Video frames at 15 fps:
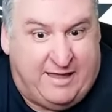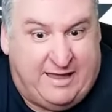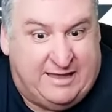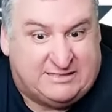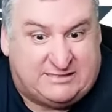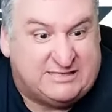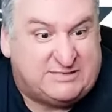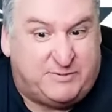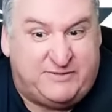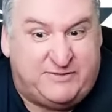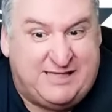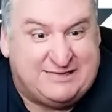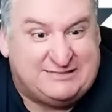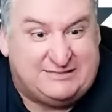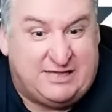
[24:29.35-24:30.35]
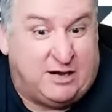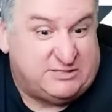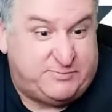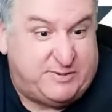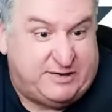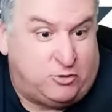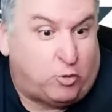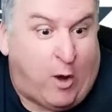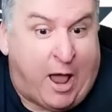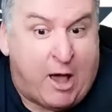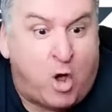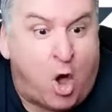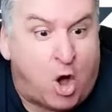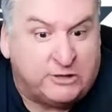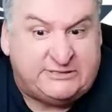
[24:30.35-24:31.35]
it's been it's been
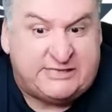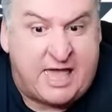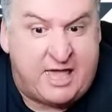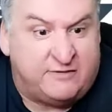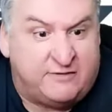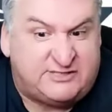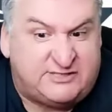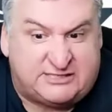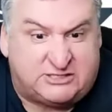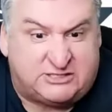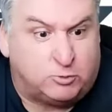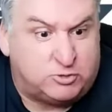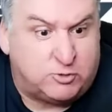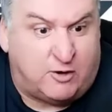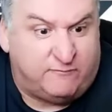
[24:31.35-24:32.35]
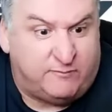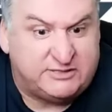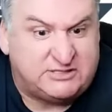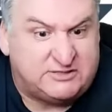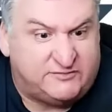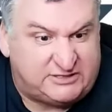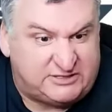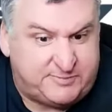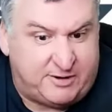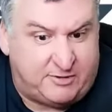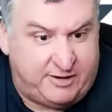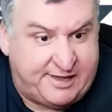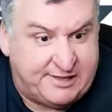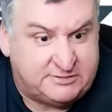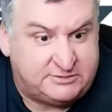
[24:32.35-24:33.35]
Groundhog Day of 6 to 12 months of
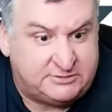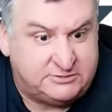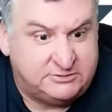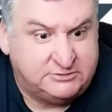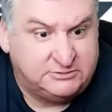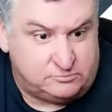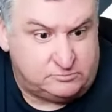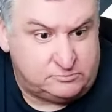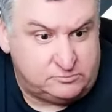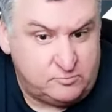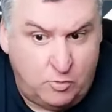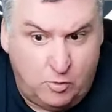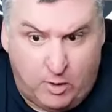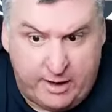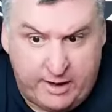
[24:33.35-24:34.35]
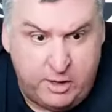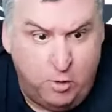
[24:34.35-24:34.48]
experience, right?